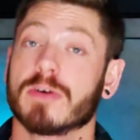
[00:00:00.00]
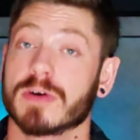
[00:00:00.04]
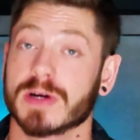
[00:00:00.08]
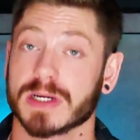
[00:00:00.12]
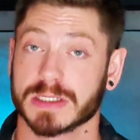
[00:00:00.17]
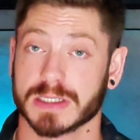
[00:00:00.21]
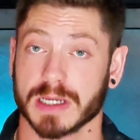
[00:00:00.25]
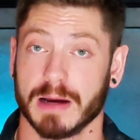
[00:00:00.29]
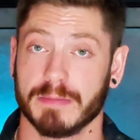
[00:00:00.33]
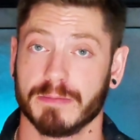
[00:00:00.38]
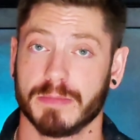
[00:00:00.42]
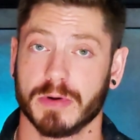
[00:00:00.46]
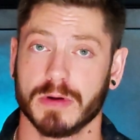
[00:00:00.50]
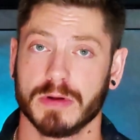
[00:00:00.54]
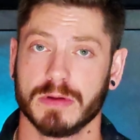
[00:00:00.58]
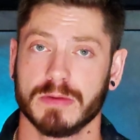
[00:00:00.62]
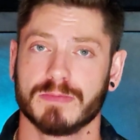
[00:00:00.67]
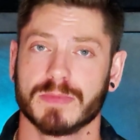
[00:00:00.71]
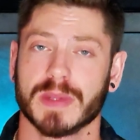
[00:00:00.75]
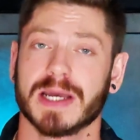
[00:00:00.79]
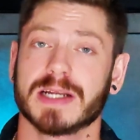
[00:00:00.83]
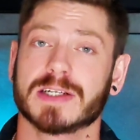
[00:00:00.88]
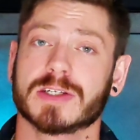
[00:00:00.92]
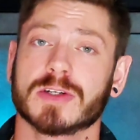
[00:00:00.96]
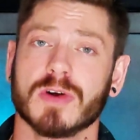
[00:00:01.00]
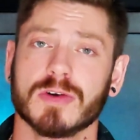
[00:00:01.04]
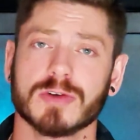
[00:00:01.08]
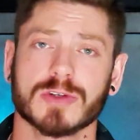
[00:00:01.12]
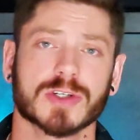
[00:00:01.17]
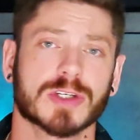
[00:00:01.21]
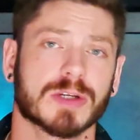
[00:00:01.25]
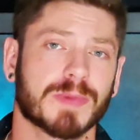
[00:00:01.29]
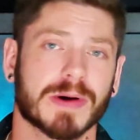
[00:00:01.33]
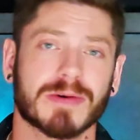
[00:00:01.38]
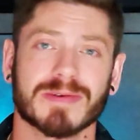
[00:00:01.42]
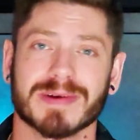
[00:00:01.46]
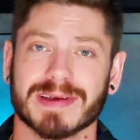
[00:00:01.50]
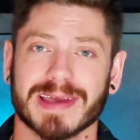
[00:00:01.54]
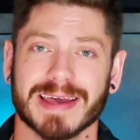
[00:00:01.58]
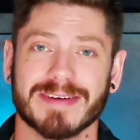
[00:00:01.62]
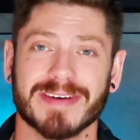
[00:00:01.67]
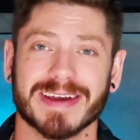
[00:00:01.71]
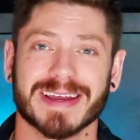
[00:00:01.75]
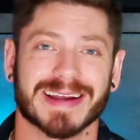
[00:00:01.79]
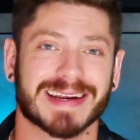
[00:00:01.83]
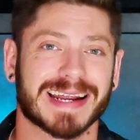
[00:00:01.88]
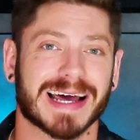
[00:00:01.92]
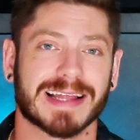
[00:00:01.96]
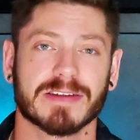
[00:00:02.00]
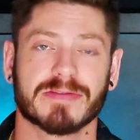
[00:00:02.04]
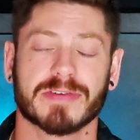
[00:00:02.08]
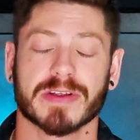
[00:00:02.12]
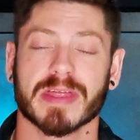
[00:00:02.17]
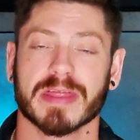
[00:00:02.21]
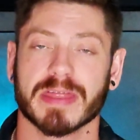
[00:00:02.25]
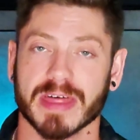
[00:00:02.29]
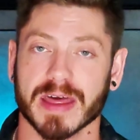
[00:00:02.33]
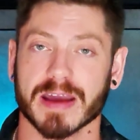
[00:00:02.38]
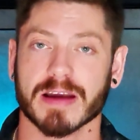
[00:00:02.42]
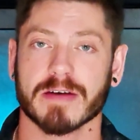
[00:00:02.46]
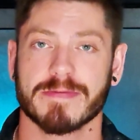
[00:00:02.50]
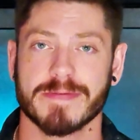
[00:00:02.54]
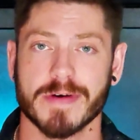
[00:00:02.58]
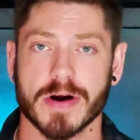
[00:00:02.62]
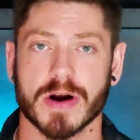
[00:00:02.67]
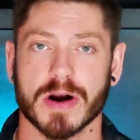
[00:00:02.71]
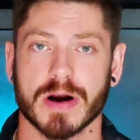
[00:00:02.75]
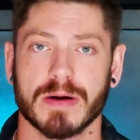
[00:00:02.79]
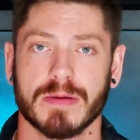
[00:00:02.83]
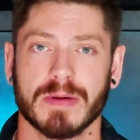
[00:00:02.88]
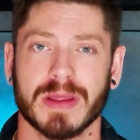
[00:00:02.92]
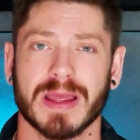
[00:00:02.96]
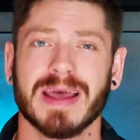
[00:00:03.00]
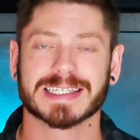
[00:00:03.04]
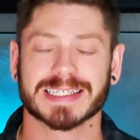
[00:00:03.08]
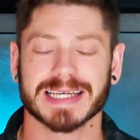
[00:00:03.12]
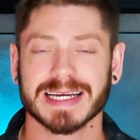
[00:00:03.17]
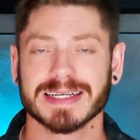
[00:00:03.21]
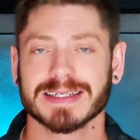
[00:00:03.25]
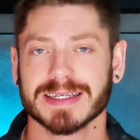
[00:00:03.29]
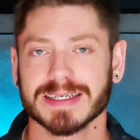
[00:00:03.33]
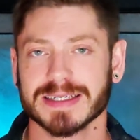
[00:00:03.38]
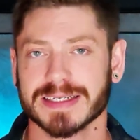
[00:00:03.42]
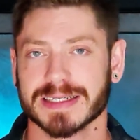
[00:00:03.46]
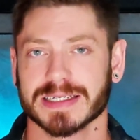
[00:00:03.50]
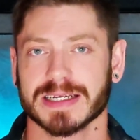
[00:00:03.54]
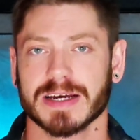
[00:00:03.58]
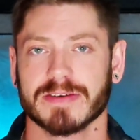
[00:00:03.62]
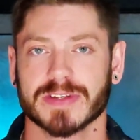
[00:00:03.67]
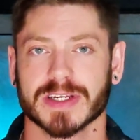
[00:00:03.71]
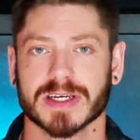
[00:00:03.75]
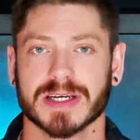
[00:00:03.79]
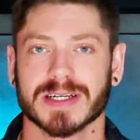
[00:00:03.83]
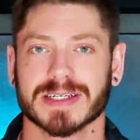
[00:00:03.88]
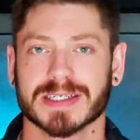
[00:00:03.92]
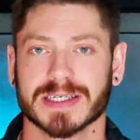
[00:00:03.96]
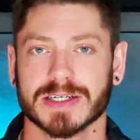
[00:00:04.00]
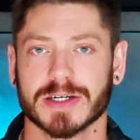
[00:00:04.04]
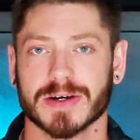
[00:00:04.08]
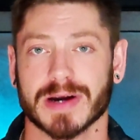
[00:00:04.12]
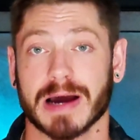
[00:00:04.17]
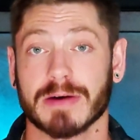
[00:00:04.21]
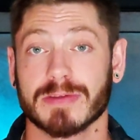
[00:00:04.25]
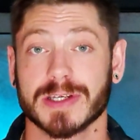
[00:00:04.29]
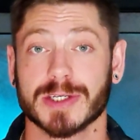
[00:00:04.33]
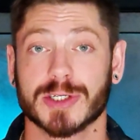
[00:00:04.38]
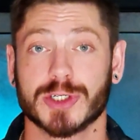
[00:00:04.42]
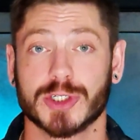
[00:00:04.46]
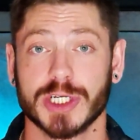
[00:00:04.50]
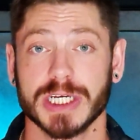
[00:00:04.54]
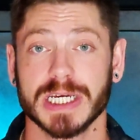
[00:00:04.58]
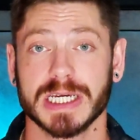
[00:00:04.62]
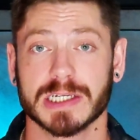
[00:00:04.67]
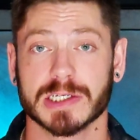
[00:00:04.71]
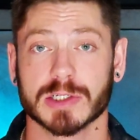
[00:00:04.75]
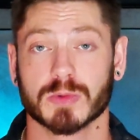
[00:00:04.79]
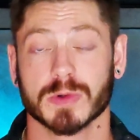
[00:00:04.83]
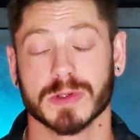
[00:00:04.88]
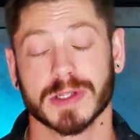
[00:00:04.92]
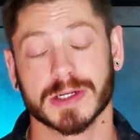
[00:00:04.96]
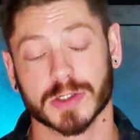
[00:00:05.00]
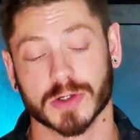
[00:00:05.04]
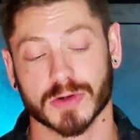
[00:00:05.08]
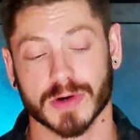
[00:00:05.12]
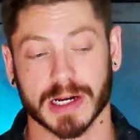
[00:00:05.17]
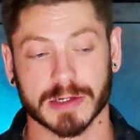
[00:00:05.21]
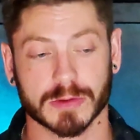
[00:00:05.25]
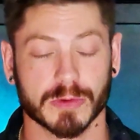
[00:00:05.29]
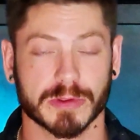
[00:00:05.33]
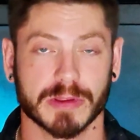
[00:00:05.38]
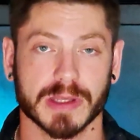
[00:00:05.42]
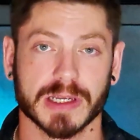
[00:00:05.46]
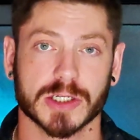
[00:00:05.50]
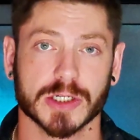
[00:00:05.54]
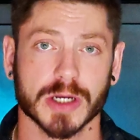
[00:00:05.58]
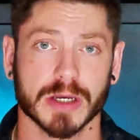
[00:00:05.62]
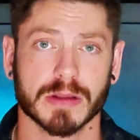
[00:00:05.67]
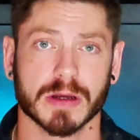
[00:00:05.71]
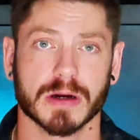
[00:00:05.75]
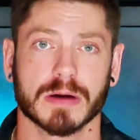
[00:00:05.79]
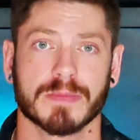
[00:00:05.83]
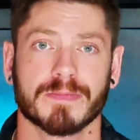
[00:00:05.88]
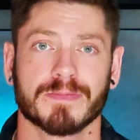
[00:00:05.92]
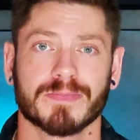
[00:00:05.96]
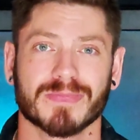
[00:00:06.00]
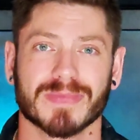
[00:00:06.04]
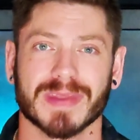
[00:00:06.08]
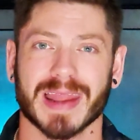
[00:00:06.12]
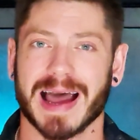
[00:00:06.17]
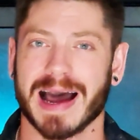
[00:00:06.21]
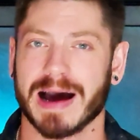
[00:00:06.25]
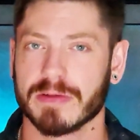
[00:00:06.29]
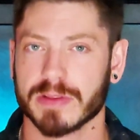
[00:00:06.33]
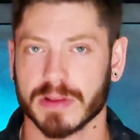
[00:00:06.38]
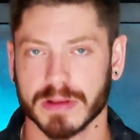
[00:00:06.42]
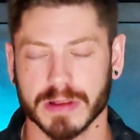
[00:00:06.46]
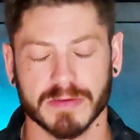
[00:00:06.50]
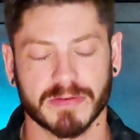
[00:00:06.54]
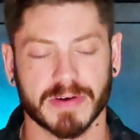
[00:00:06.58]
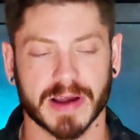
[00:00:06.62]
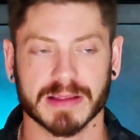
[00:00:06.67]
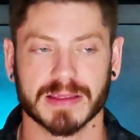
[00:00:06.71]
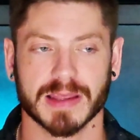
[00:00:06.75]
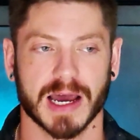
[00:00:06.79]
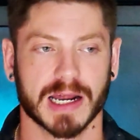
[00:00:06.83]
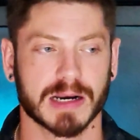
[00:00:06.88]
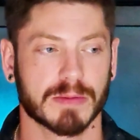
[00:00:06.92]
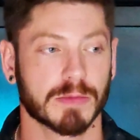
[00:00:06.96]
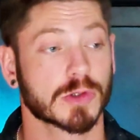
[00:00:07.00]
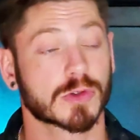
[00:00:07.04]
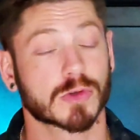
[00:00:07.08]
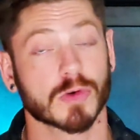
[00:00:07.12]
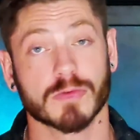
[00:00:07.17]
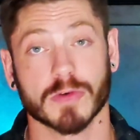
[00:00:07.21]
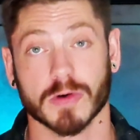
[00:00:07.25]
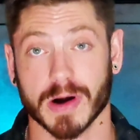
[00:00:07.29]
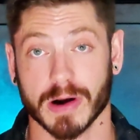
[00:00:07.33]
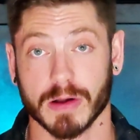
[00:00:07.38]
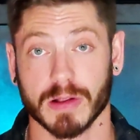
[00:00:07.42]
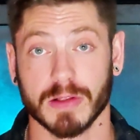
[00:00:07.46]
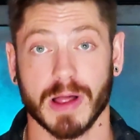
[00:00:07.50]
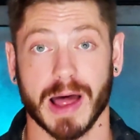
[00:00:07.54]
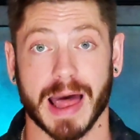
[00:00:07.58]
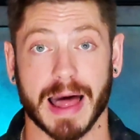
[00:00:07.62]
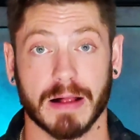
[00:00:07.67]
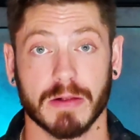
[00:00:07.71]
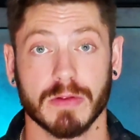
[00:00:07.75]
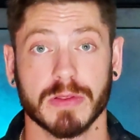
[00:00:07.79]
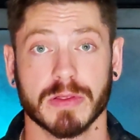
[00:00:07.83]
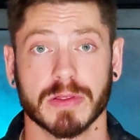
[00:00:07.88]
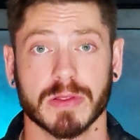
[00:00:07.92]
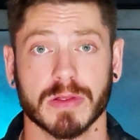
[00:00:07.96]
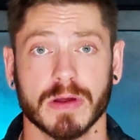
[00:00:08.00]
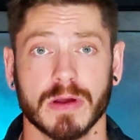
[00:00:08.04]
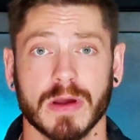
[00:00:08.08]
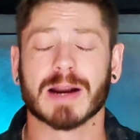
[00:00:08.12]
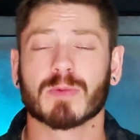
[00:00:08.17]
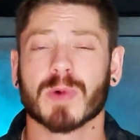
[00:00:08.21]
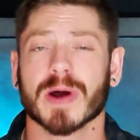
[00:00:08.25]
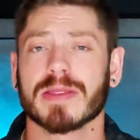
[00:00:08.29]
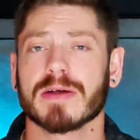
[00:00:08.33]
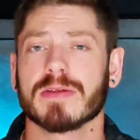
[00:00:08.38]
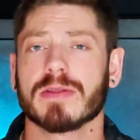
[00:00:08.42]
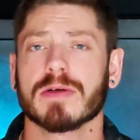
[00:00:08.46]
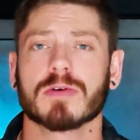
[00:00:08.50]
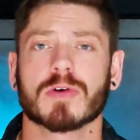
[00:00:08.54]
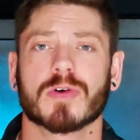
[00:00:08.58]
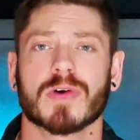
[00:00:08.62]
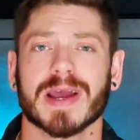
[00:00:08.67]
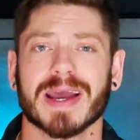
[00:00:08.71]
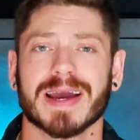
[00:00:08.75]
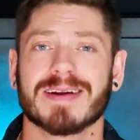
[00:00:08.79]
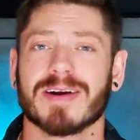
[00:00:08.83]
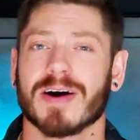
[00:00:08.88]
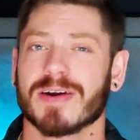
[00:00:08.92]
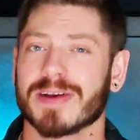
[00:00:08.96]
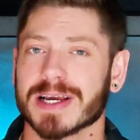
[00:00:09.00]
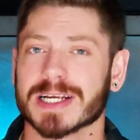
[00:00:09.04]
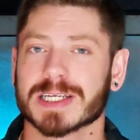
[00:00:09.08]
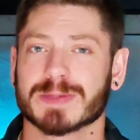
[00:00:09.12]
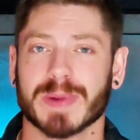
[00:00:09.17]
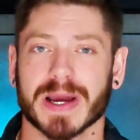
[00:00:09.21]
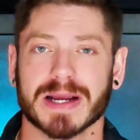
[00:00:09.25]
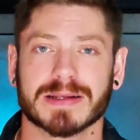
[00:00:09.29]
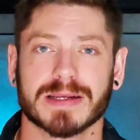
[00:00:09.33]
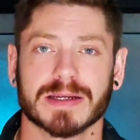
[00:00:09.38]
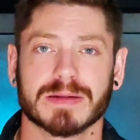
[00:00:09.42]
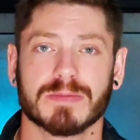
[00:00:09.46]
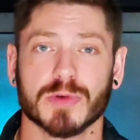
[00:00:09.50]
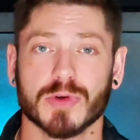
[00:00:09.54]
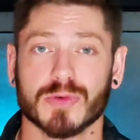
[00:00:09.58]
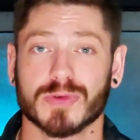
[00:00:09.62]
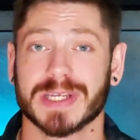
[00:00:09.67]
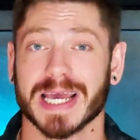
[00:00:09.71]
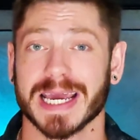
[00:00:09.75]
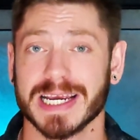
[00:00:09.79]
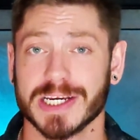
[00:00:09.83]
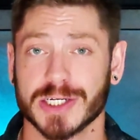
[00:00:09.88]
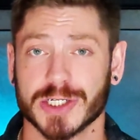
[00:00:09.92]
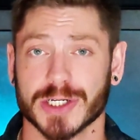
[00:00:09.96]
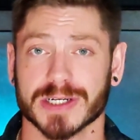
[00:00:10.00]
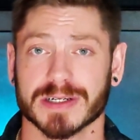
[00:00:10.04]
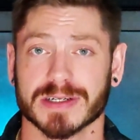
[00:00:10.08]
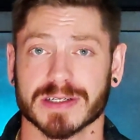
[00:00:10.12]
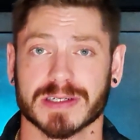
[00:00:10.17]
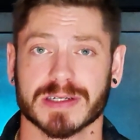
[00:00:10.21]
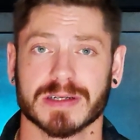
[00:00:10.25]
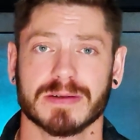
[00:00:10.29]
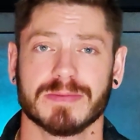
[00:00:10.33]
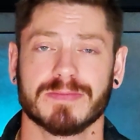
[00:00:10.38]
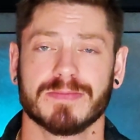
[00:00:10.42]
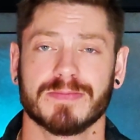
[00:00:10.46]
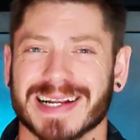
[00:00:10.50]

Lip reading: For example, it's not just about giving an elephant thick fur. Scientists have to consider how these genes will interact with each other, how they'll affect the animal's overall health, and whether they'll create unexpected mutations.